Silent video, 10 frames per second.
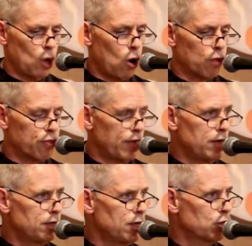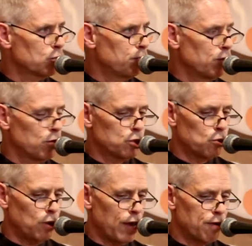Authentic
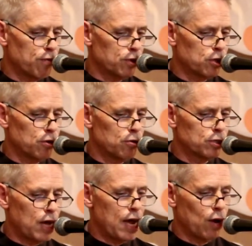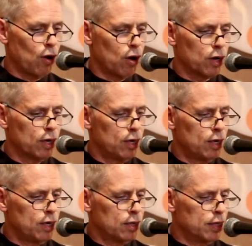spiritual and fraternal dialogue,
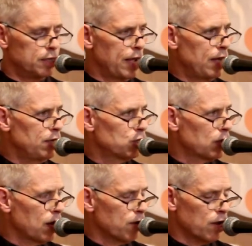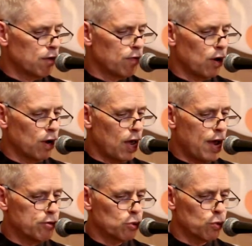the daily sharing of our
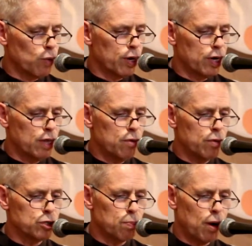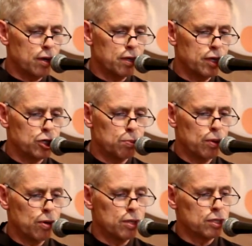lives with one another as part of the
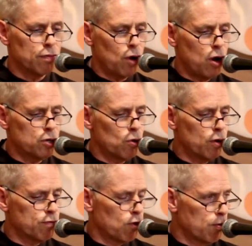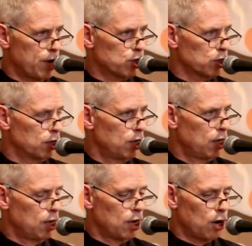experience of ongoing formation,
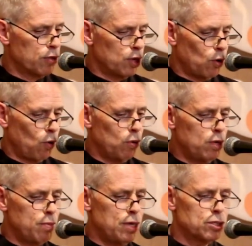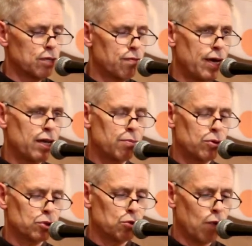are the only means
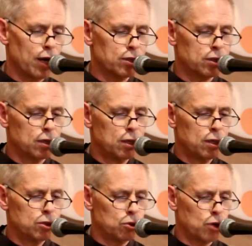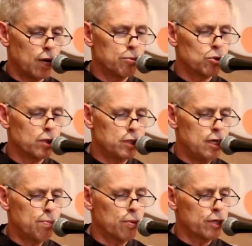available to us to come to a
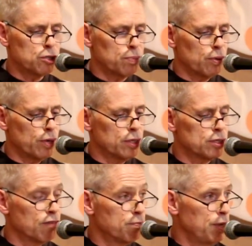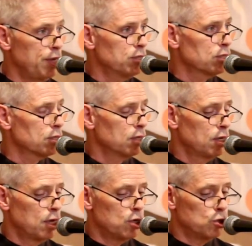deeper experience of peace,
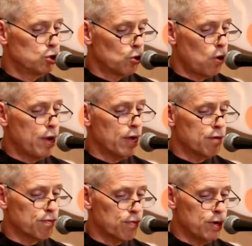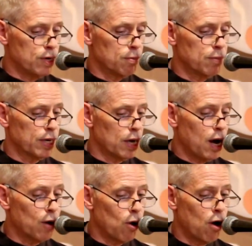joy, and freedom that
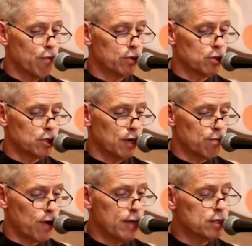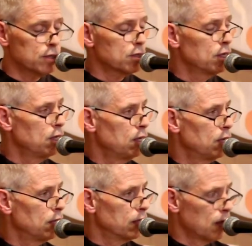God offered to St. Francis
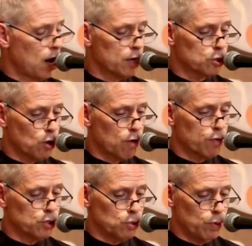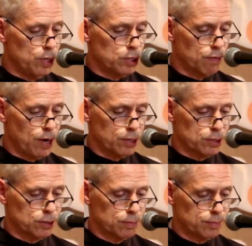and that God is offering to each of
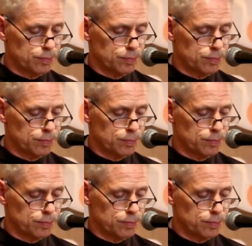us.